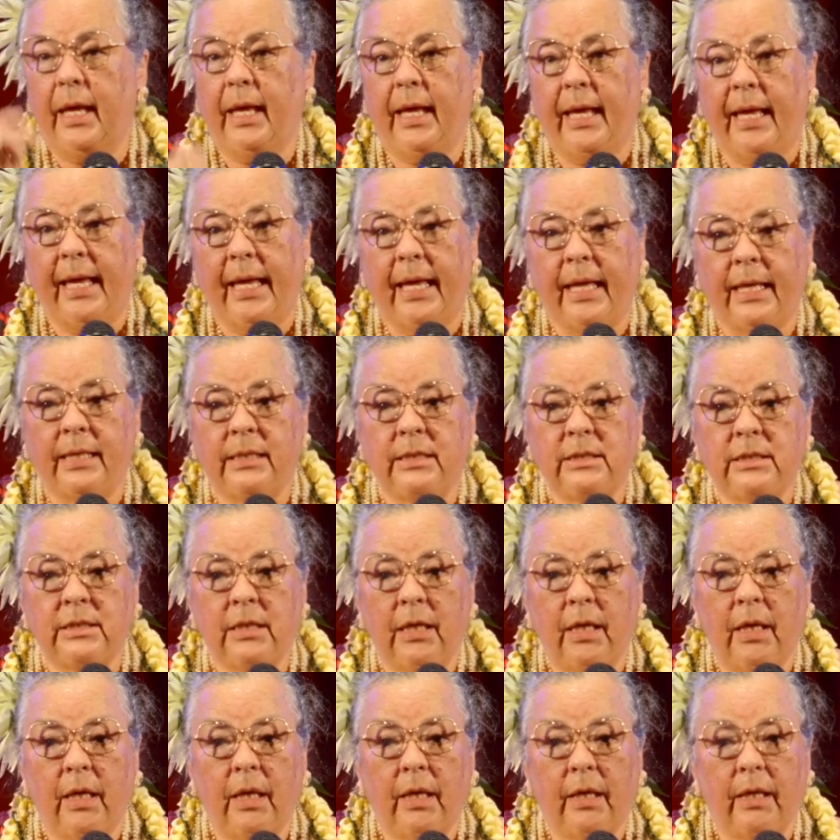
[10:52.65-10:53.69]
And
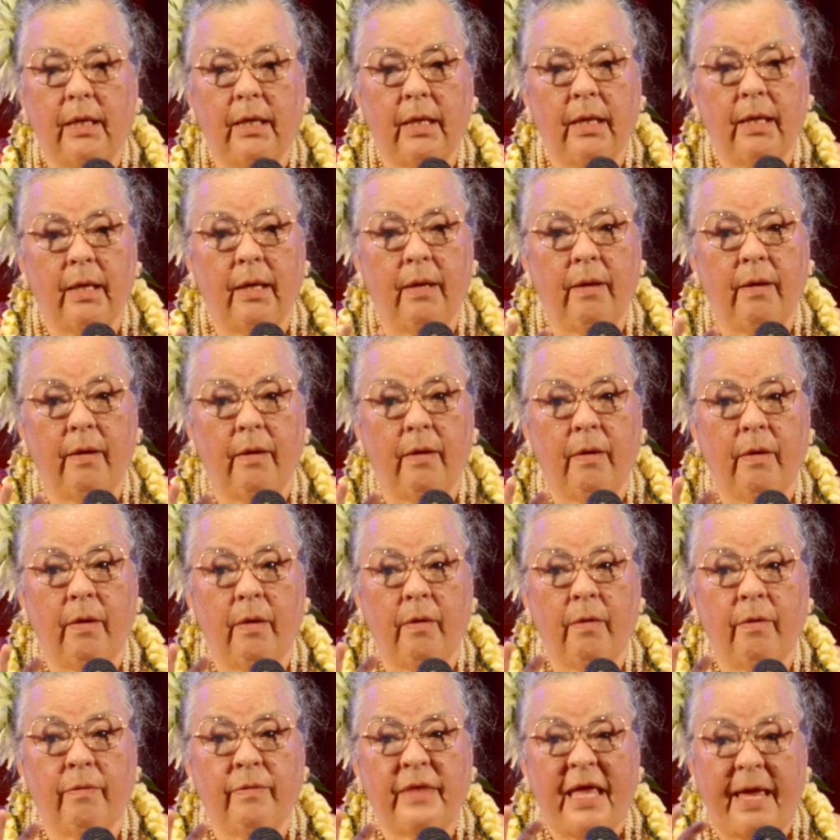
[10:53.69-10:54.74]

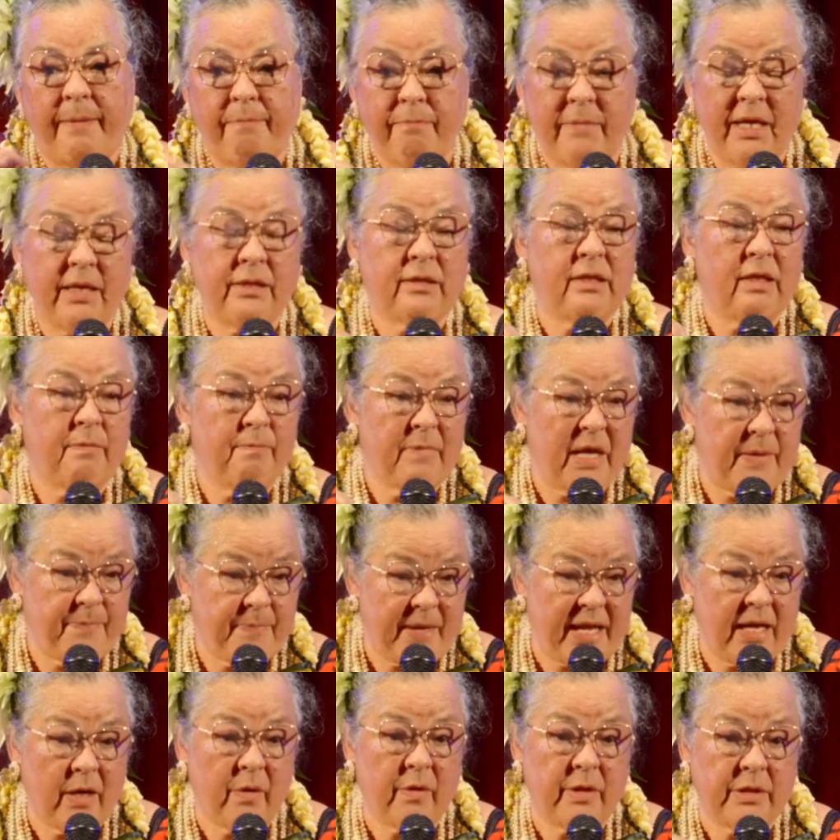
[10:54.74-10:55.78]
that meant that my
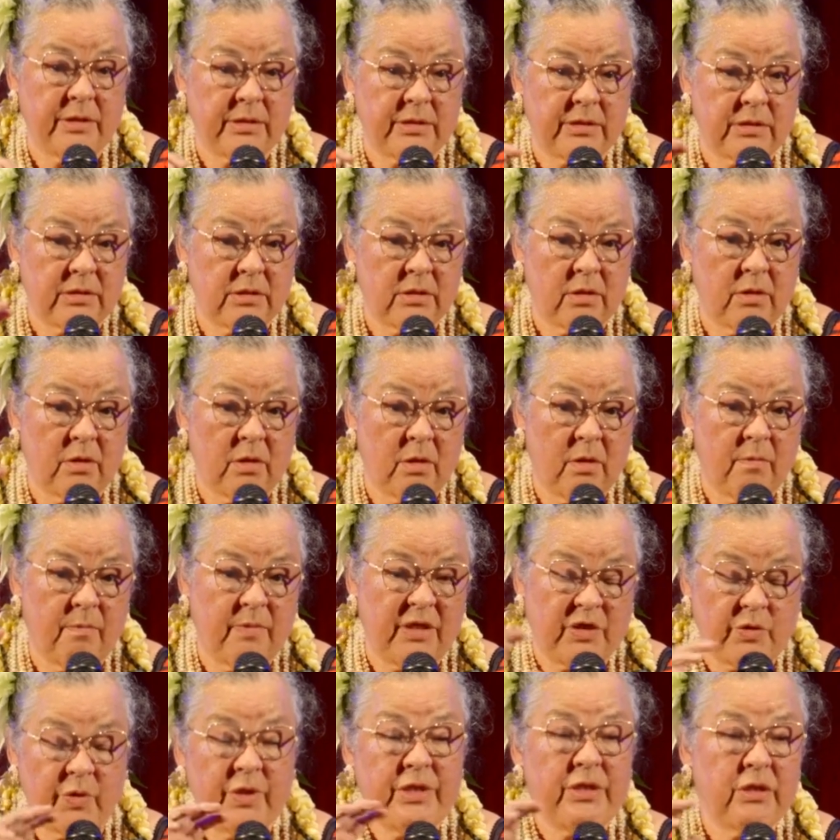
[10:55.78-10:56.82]
parents,
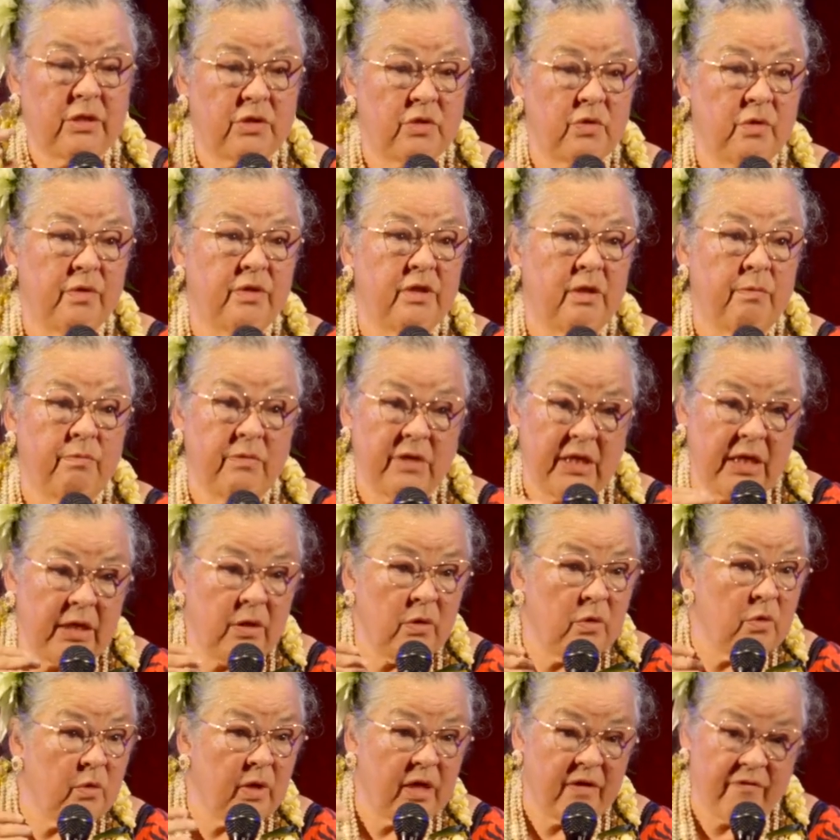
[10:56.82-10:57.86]
between the two of them, they
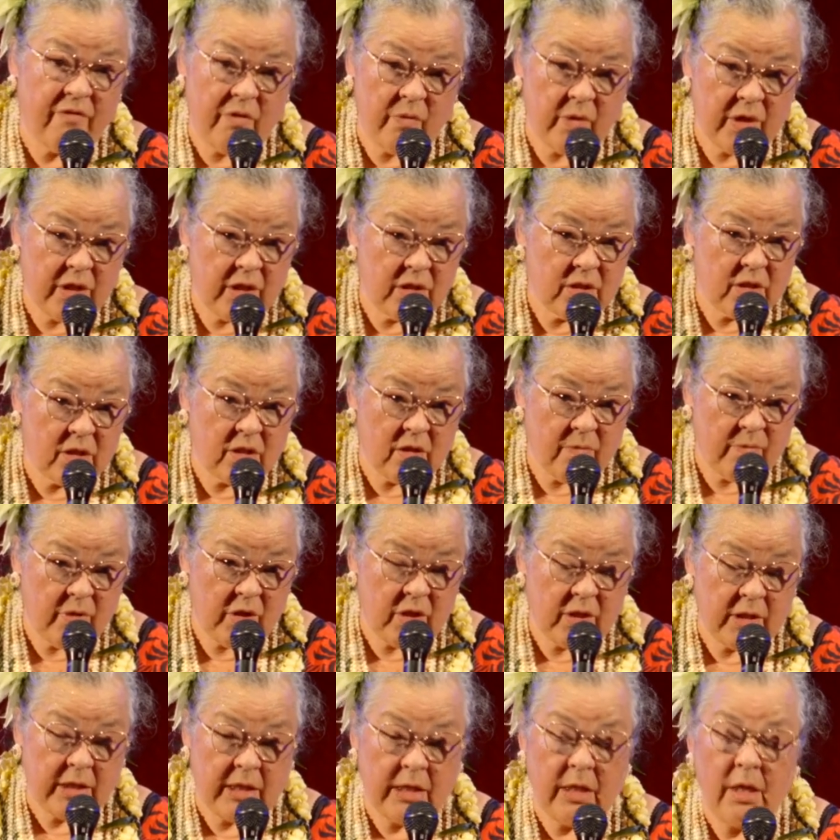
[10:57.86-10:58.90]
knew everyone in the
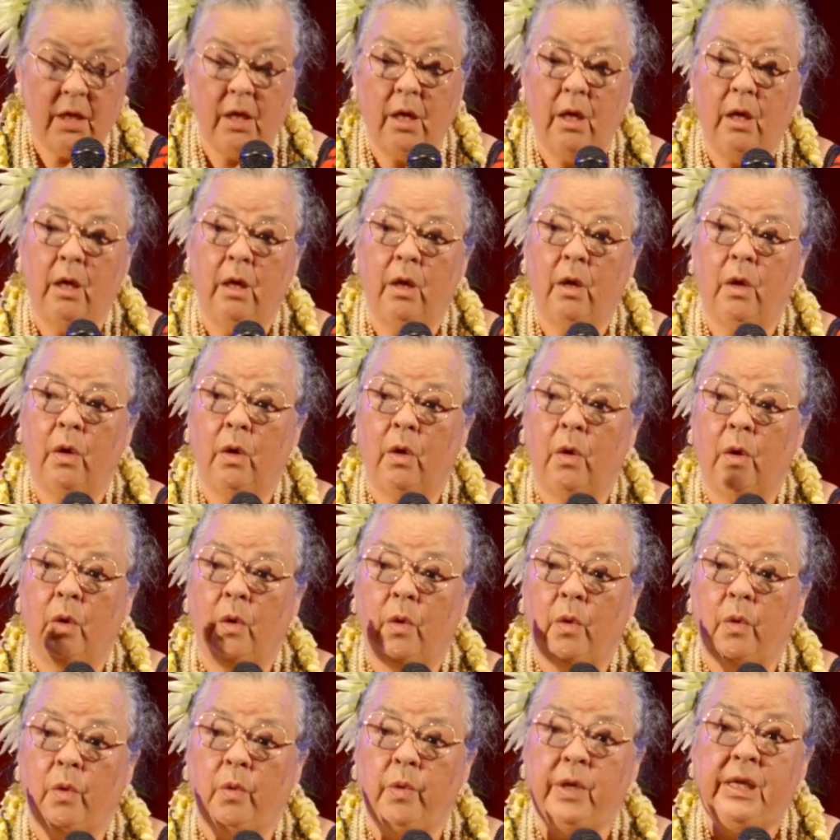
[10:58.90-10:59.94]
community.
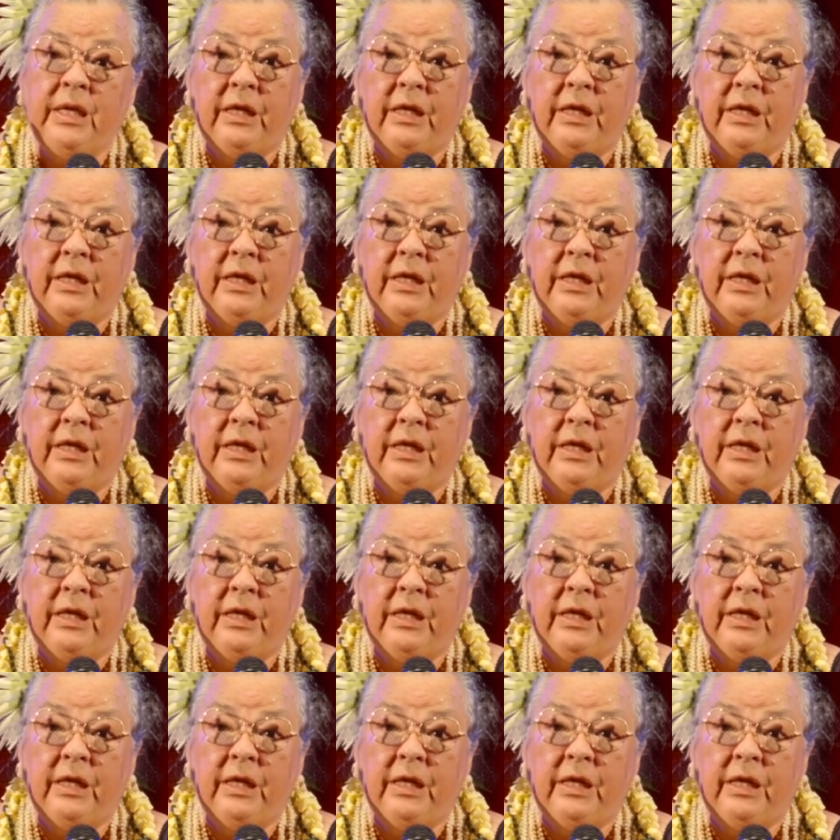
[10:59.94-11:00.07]
We